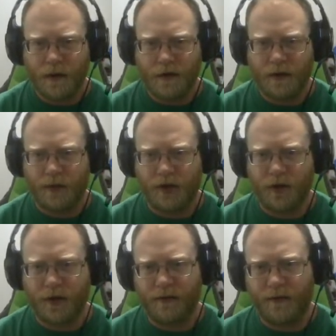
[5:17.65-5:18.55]
So we're just
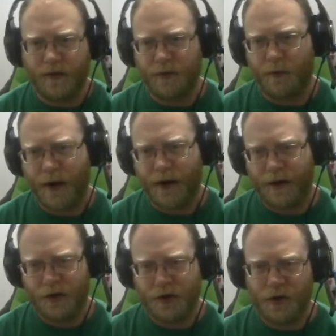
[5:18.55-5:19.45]
looking for some
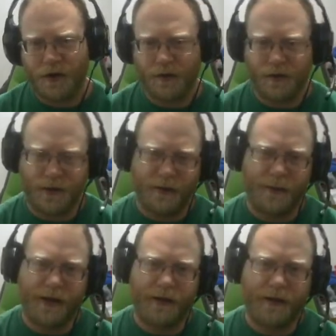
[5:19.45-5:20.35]
wreckage so that
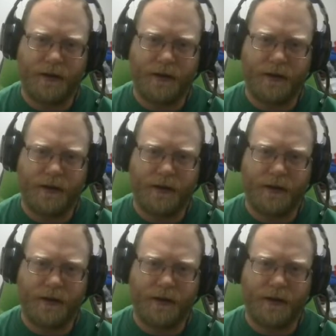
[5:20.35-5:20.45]
we can